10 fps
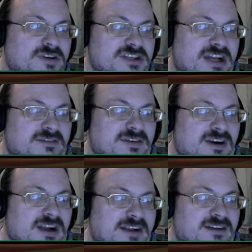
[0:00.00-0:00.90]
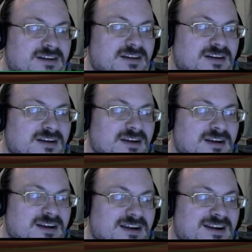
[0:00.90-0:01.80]
Shadow Dark? I think we did
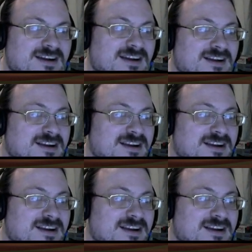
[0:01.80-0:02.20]
talk about this